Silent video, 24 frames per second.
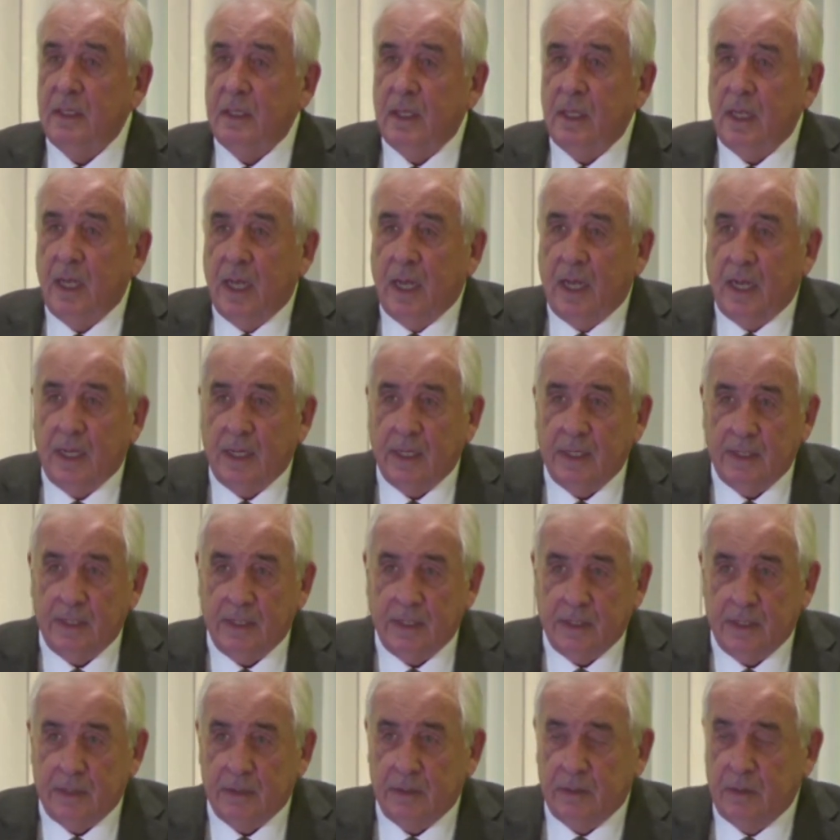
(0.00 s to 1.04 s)

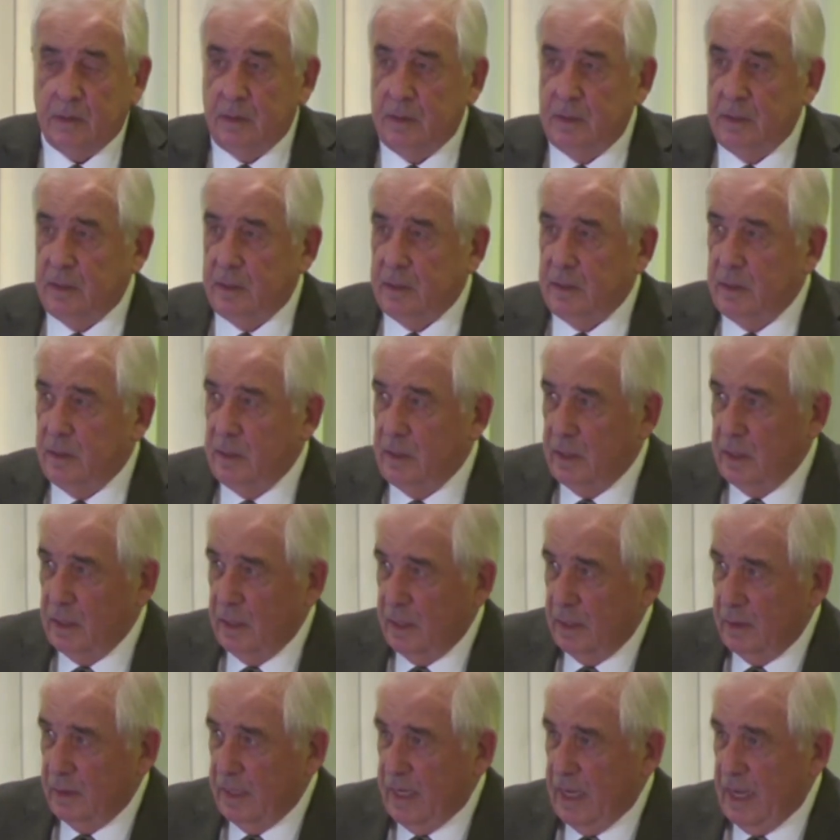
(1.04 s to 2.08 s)
I
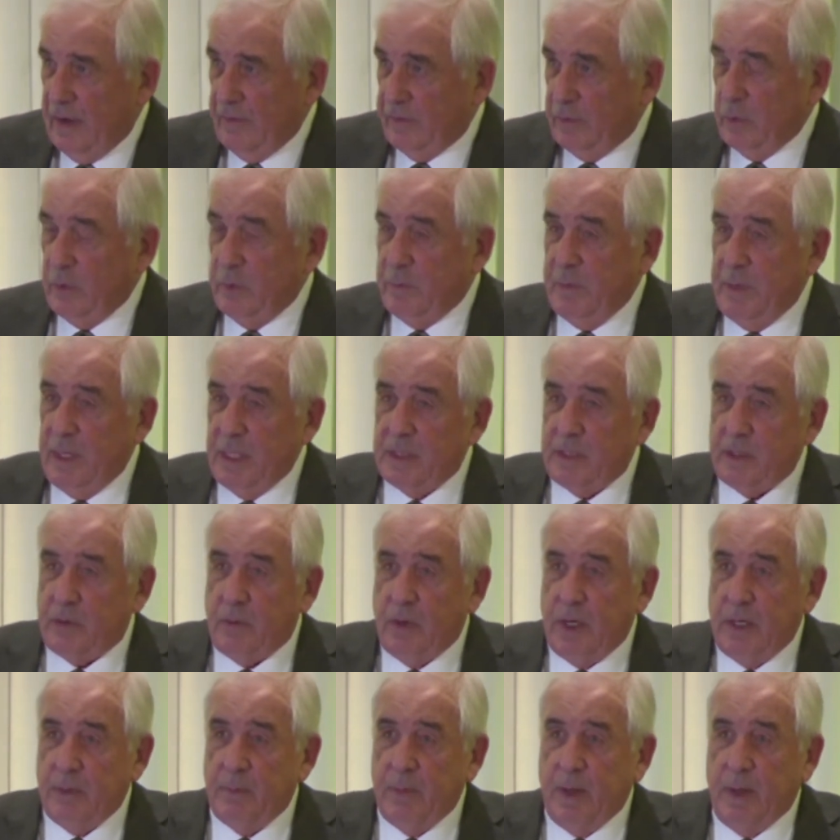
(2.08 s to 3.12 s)
have to admit that
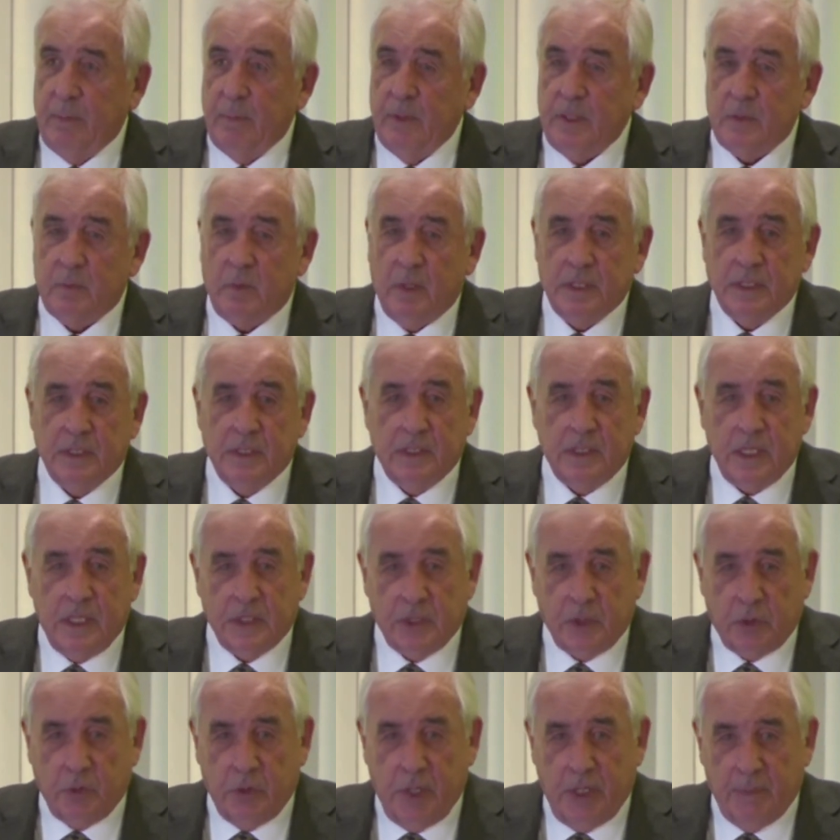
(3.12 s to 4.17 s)
Great Memories wasn't such a
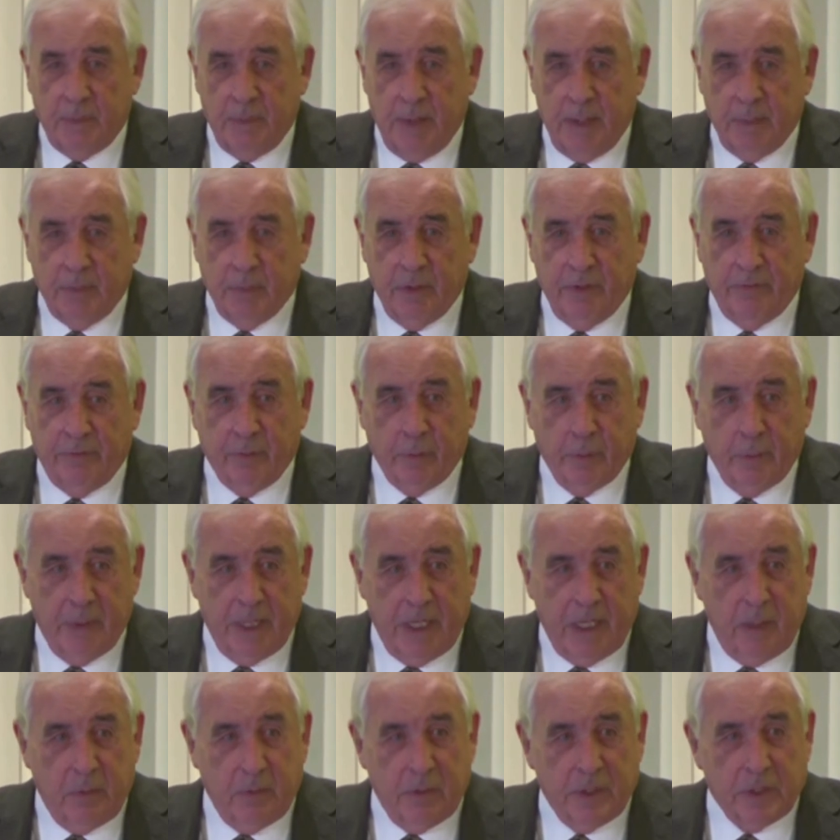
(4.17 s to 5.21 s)
great memory for
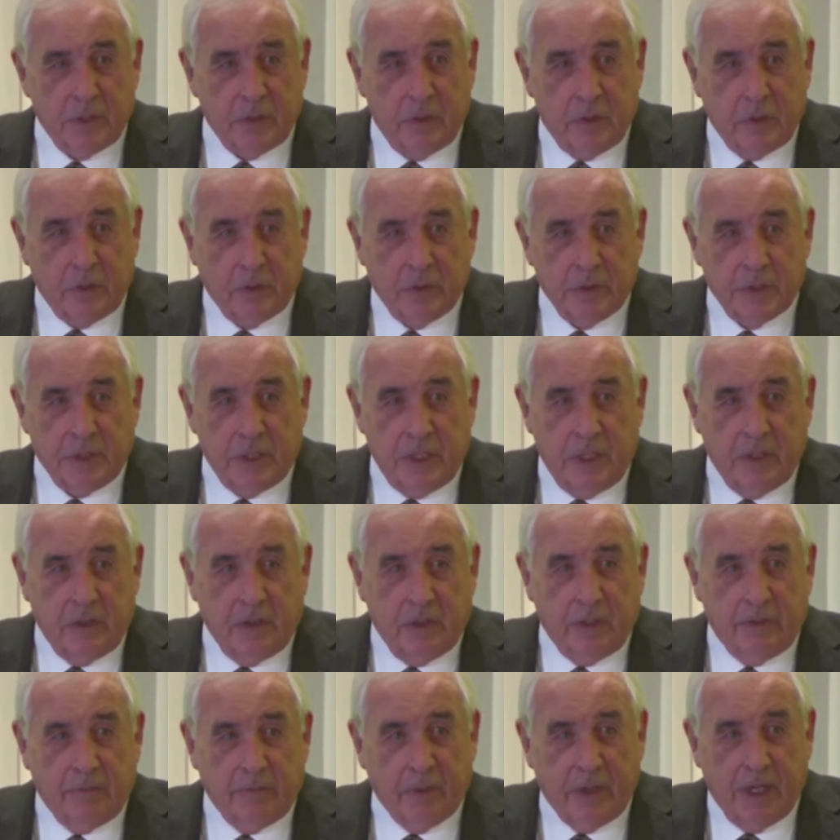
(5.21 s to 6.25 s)
me. We sold her as a
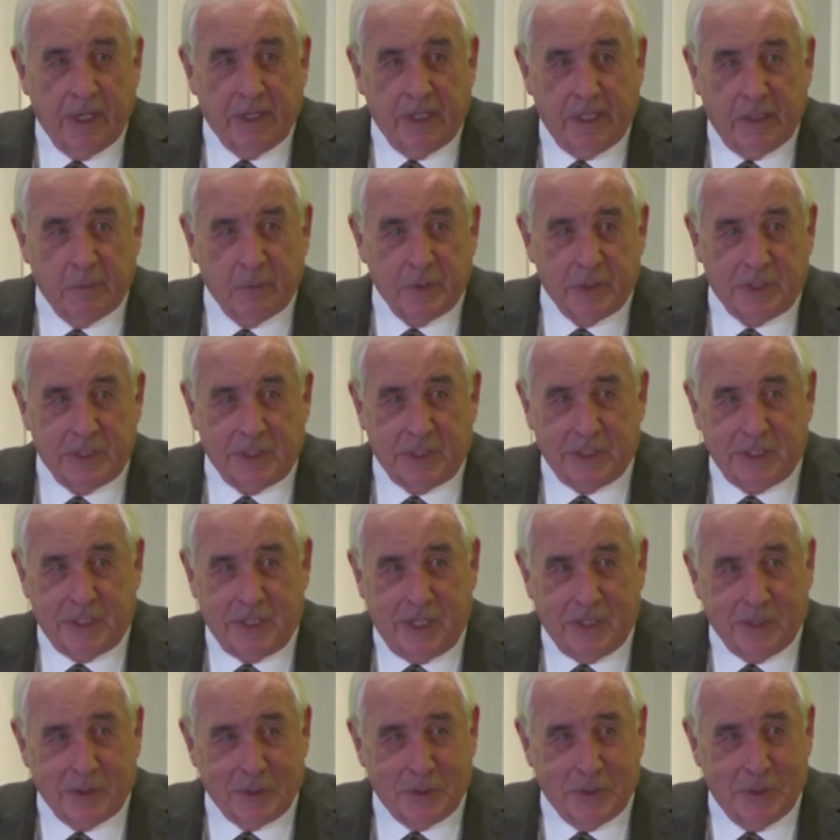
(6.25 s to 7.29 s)
yearling for, I think it was
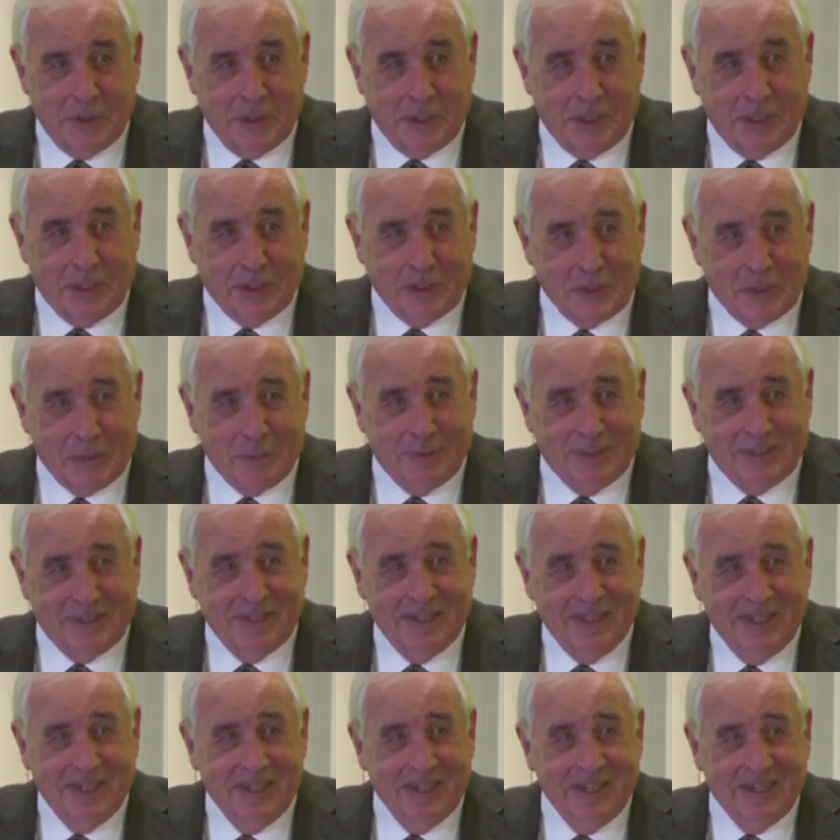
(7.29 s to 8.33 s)
$6,000, but
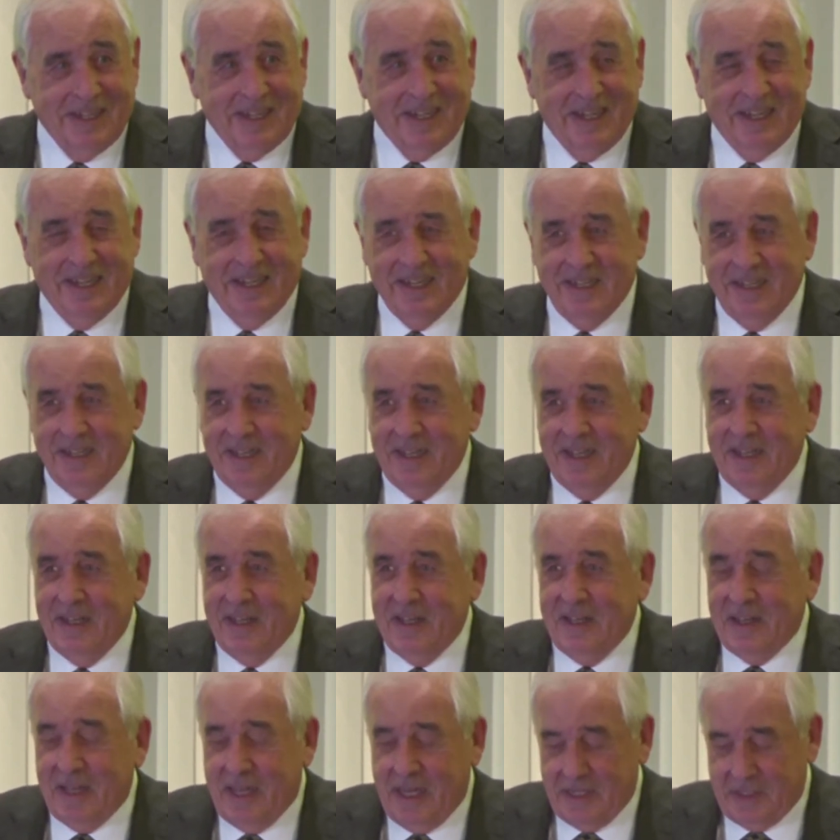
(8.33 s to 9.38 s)

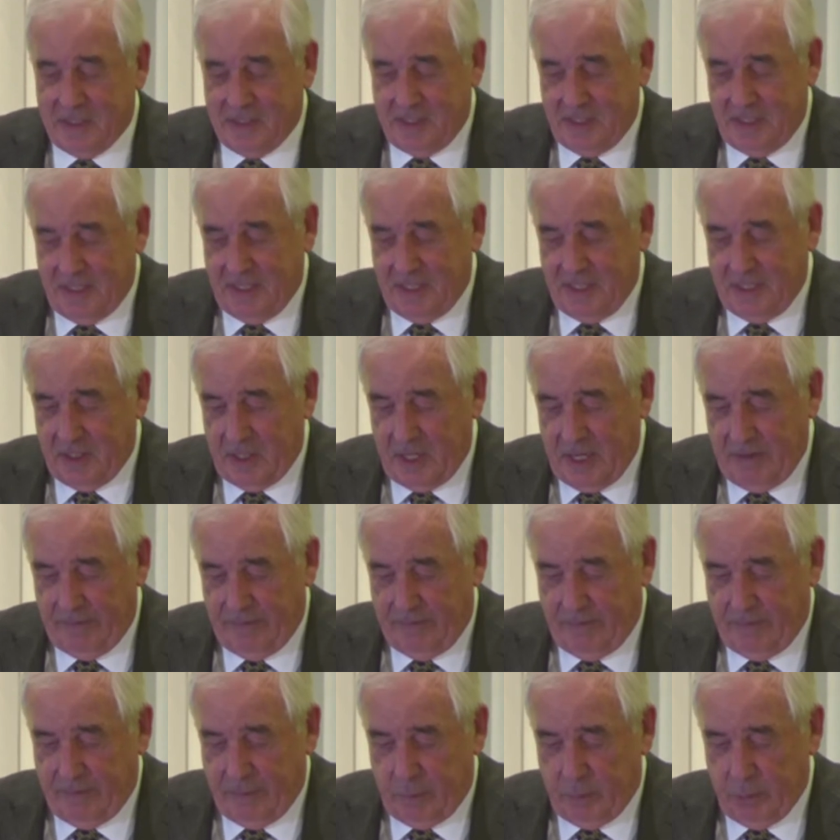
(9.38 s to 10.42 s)
that's the life
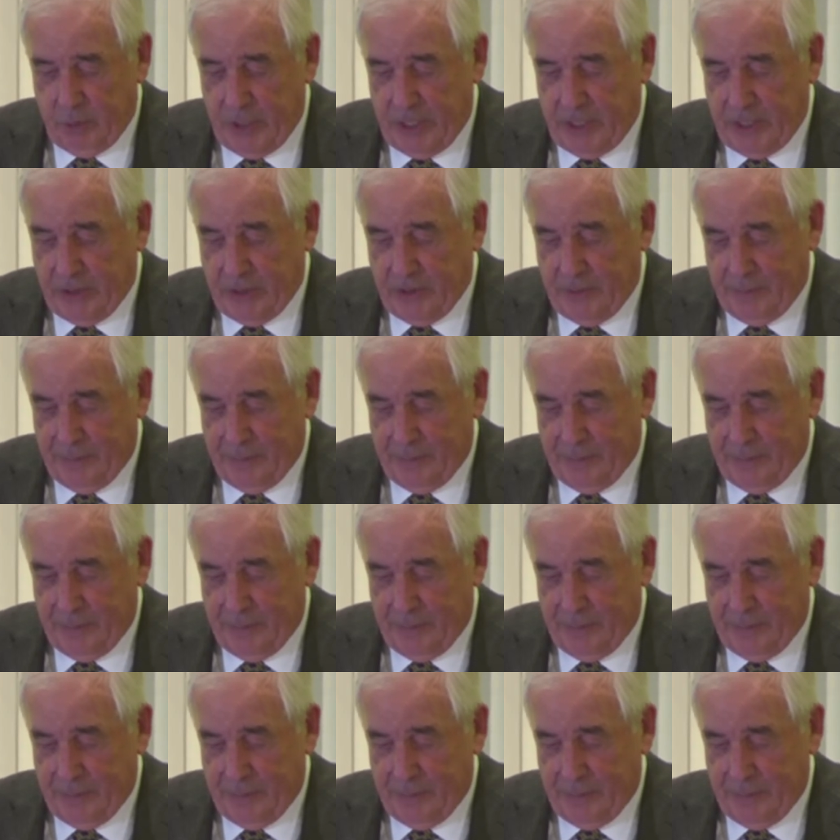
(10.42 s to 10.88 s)
of a breeder.